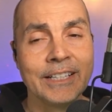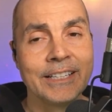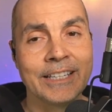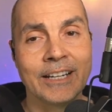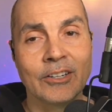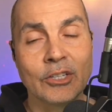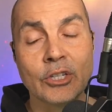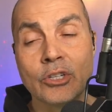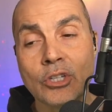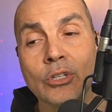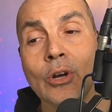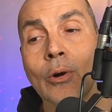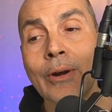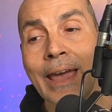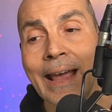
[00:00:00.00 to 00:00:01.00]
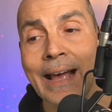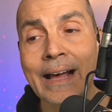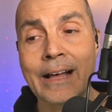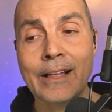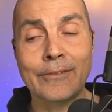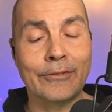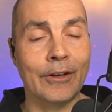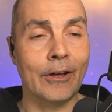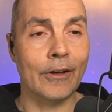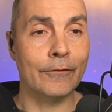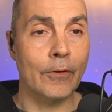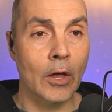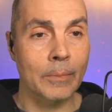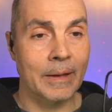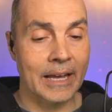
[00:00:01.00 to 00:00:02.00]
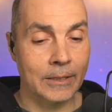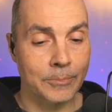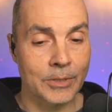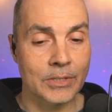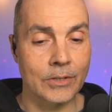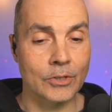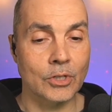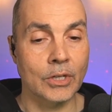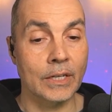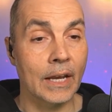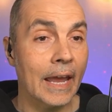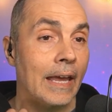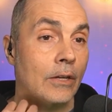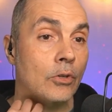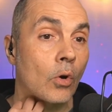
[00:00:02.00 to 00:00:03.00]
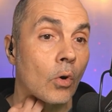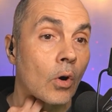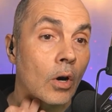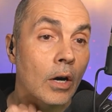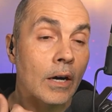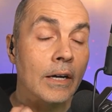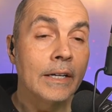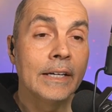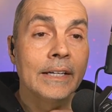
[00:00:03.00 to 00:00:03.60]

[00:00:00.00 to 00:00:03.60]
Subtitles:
you don't have a fallback position, and or